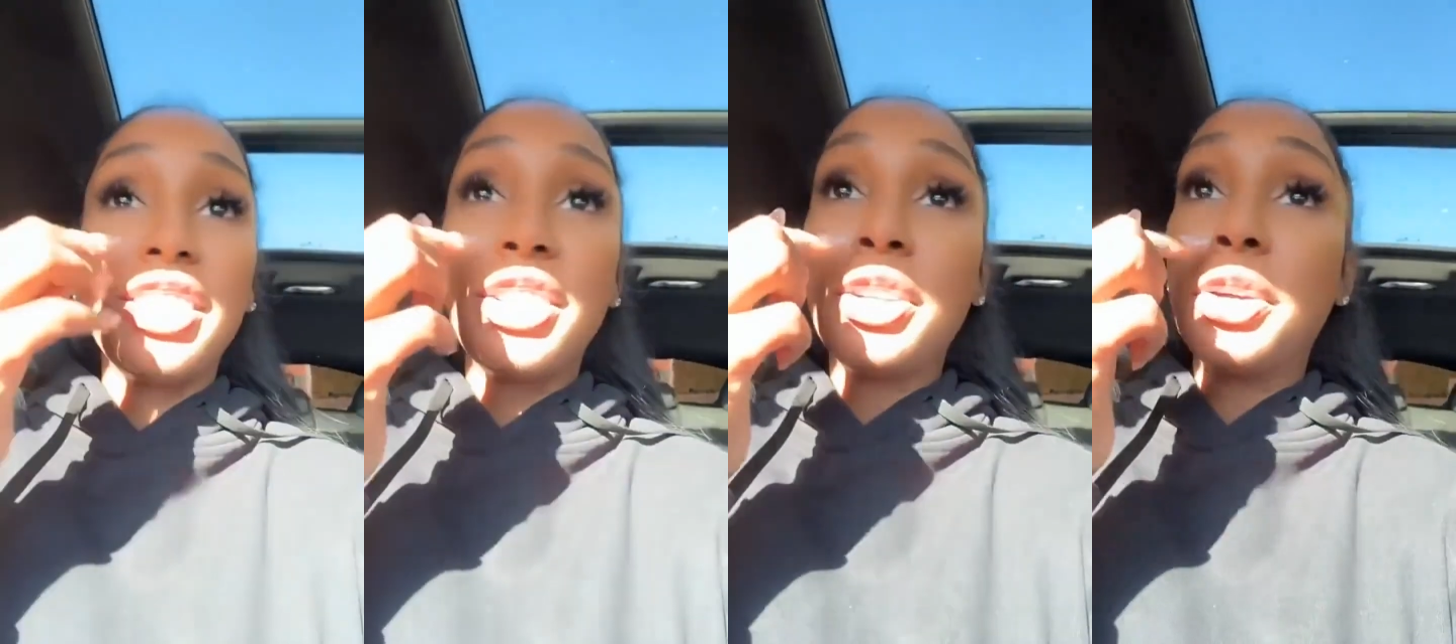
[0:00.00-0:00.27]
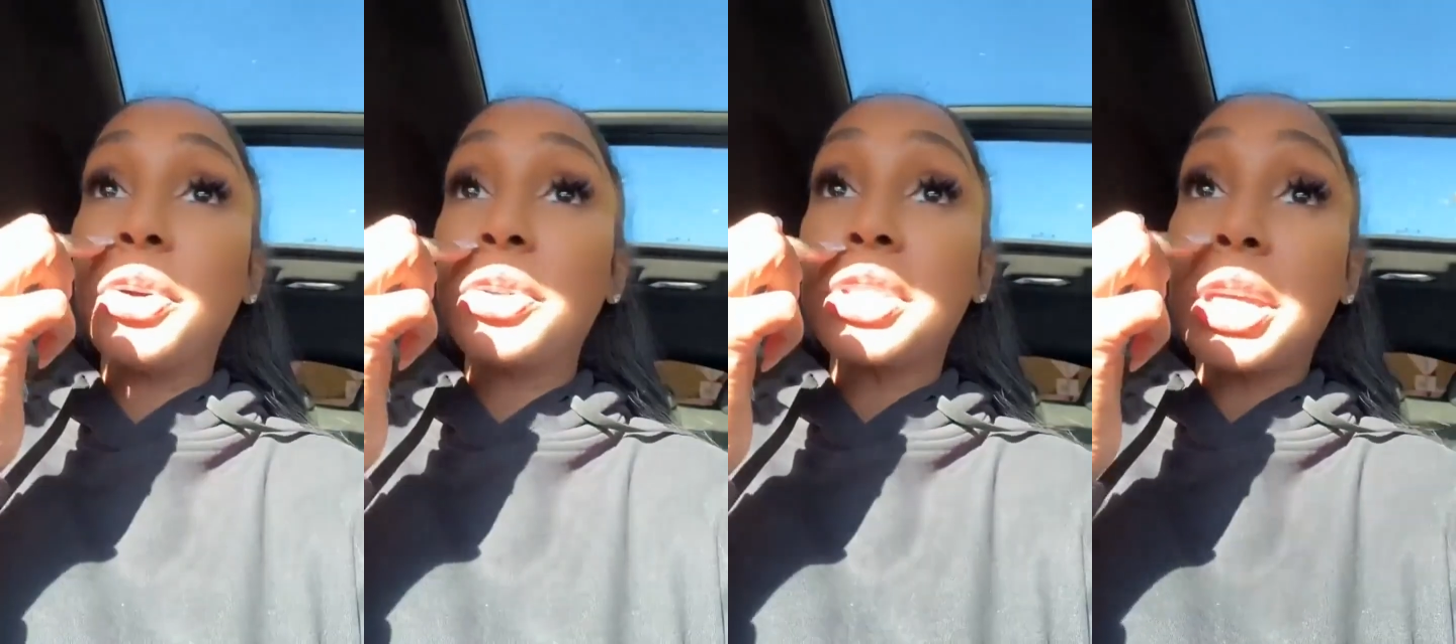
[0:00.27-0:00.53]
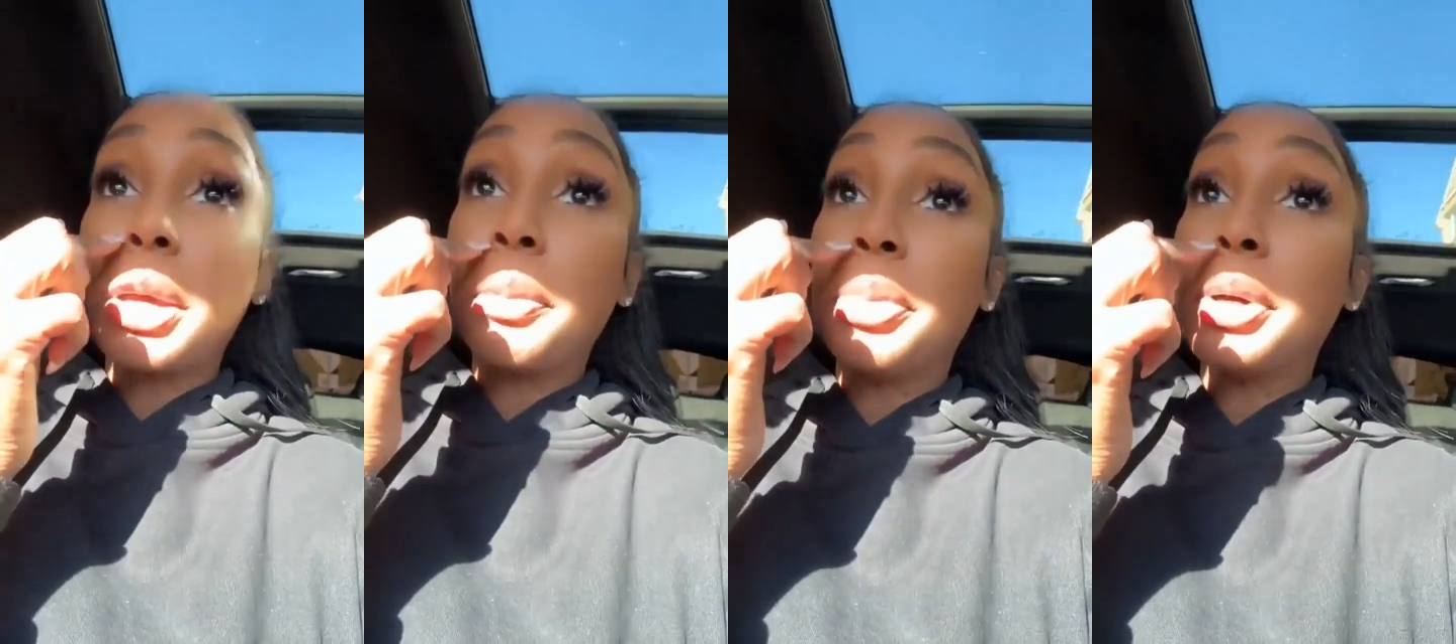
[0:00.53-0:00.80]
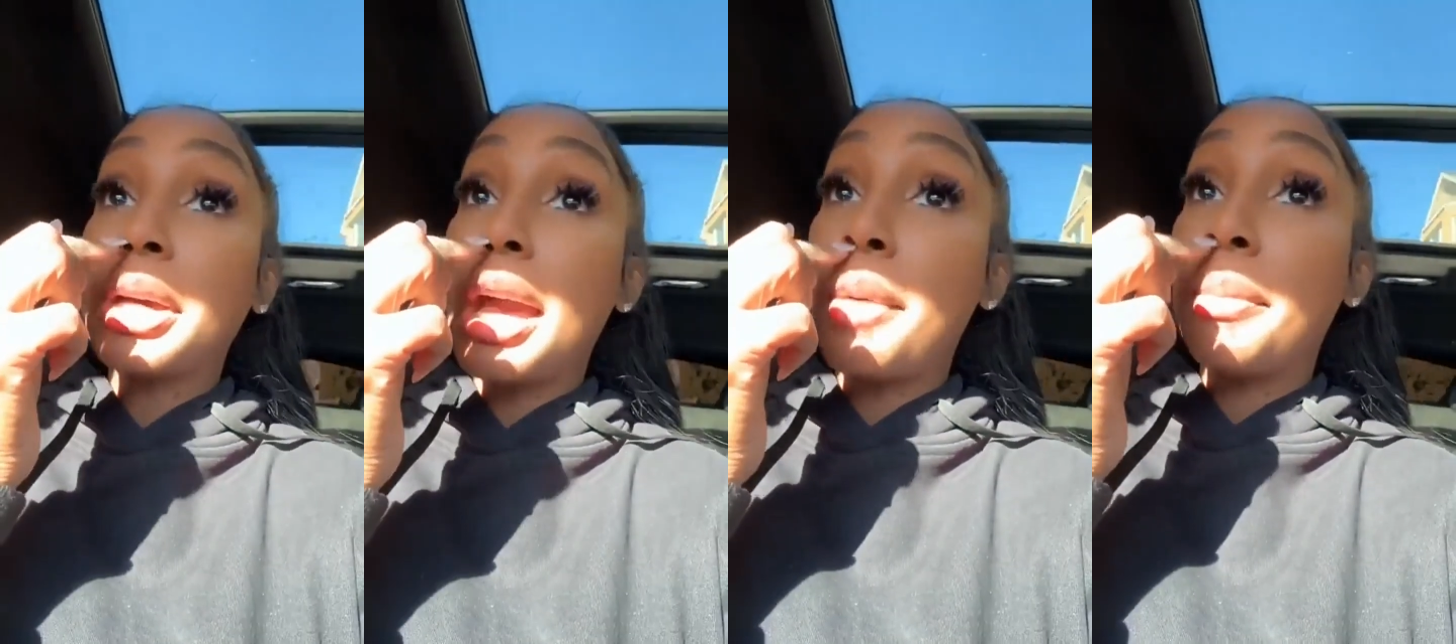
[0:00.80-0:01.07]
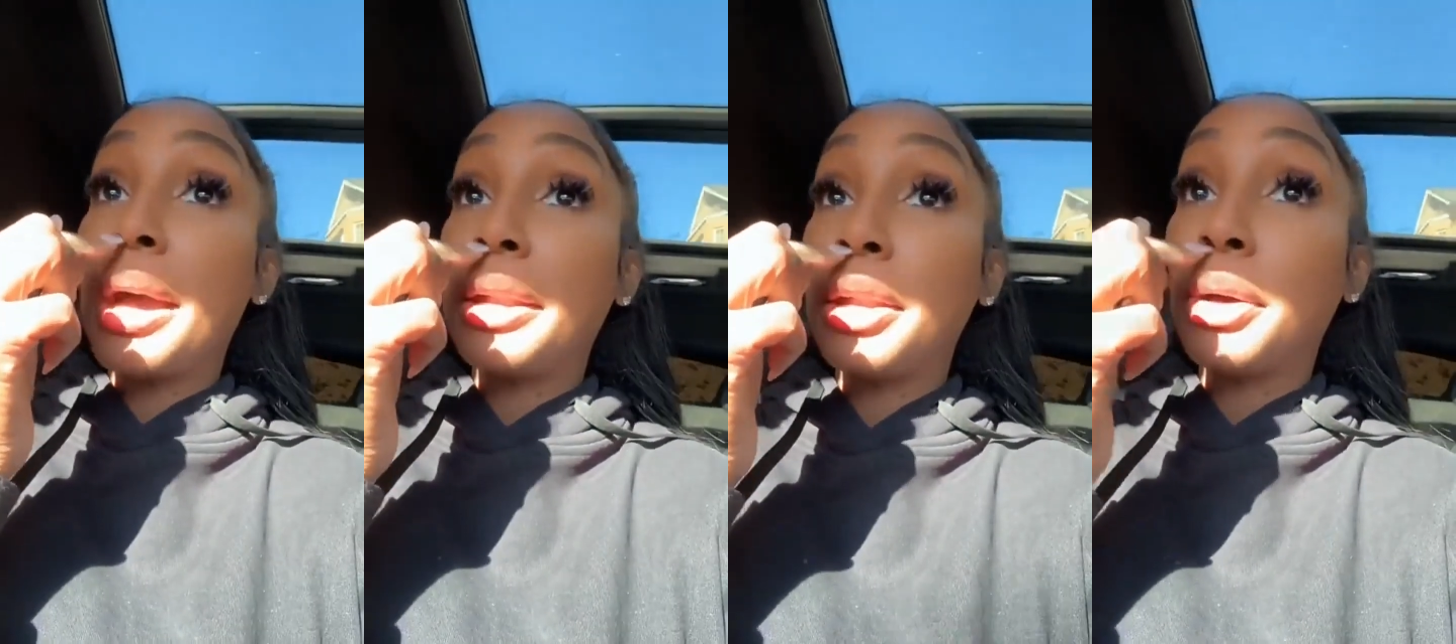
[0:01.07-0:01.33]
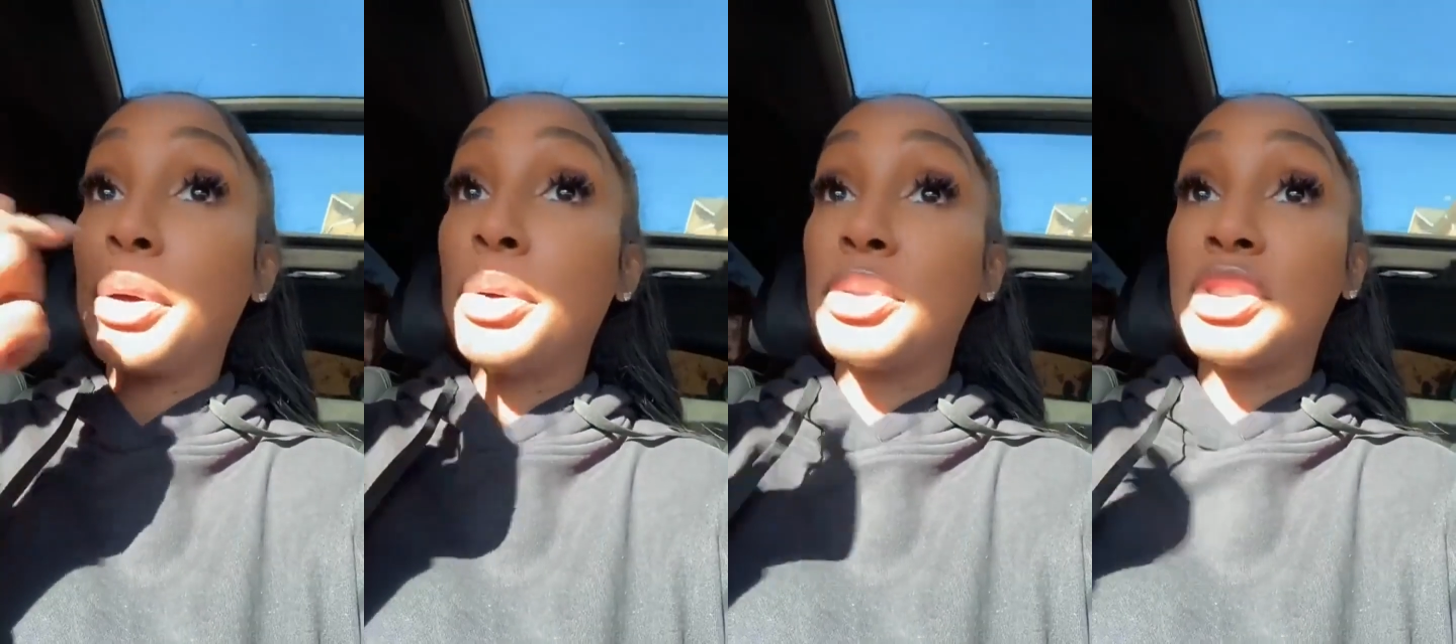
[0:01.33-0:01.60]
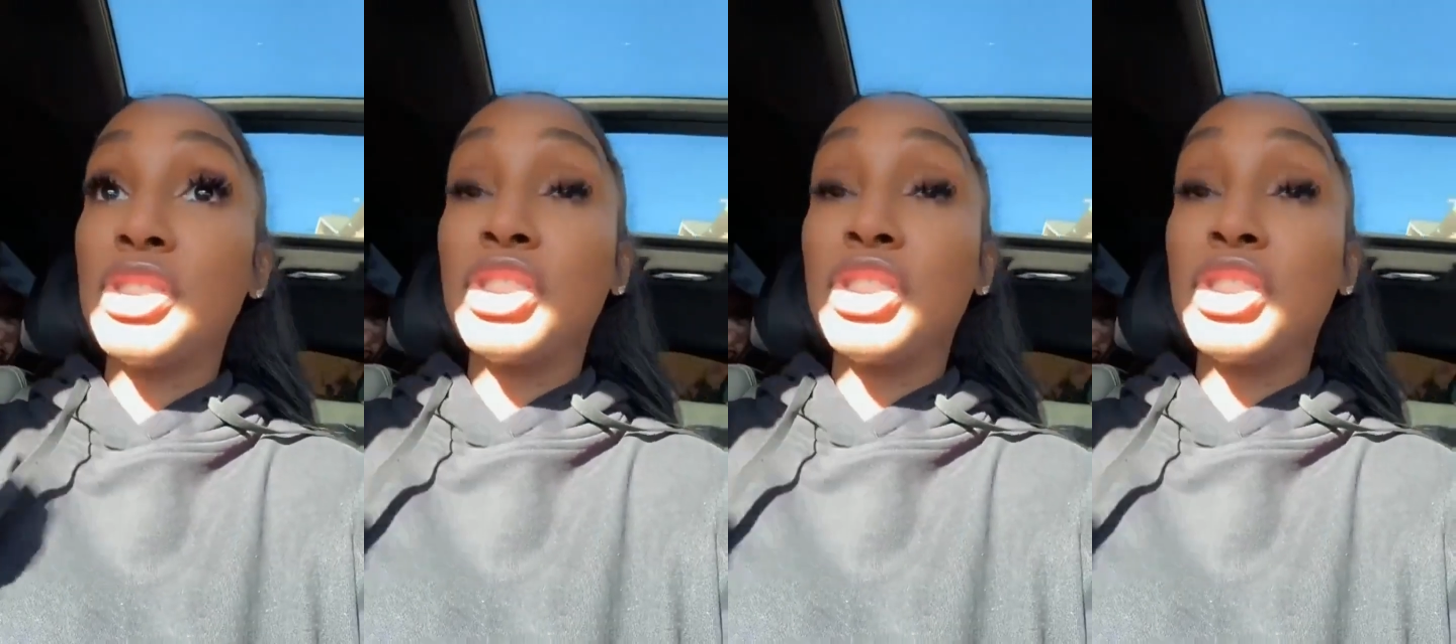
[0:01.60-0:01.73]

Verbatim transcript: you know, take a bug out my nose